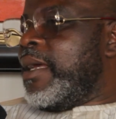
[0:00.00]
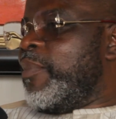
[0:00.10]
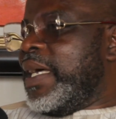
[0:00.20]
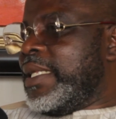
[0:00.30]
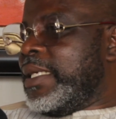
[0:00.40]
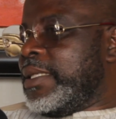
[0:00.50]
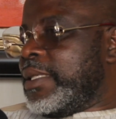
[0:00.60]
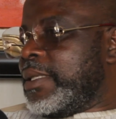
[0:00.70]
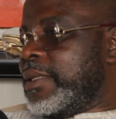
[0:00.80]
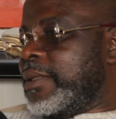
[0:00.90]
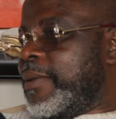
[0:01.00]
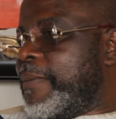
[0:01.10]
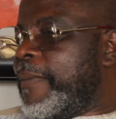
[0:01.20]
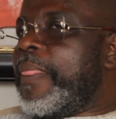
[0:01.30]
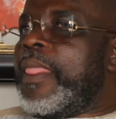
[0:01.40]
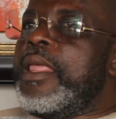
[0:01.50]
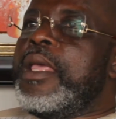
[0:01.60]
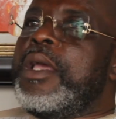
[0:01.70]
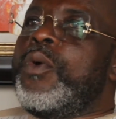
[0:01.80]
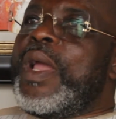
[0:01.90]
and pathetic.
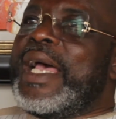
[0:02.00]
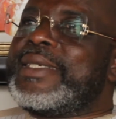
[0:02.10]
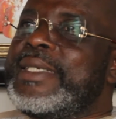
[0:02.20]
We have